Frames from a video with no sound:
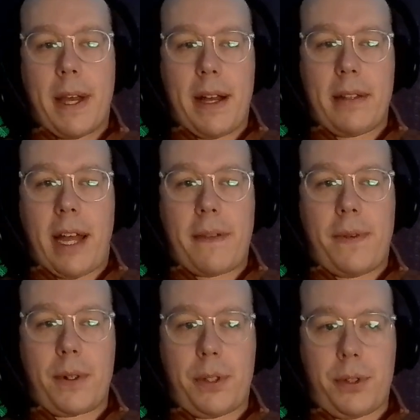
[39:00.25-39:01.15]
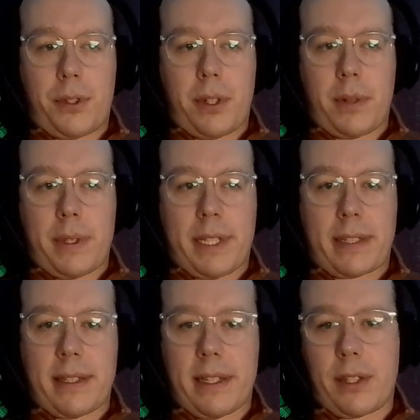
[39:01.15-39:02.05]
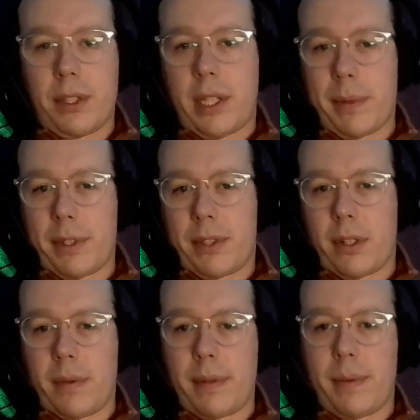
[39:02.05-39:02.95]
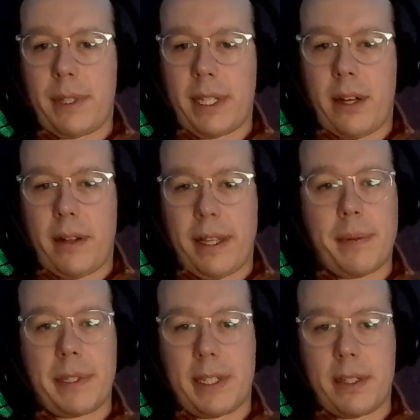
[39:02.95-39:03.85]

A lot of folks who struggle with sex addiction typically struggle with what they call an intimacy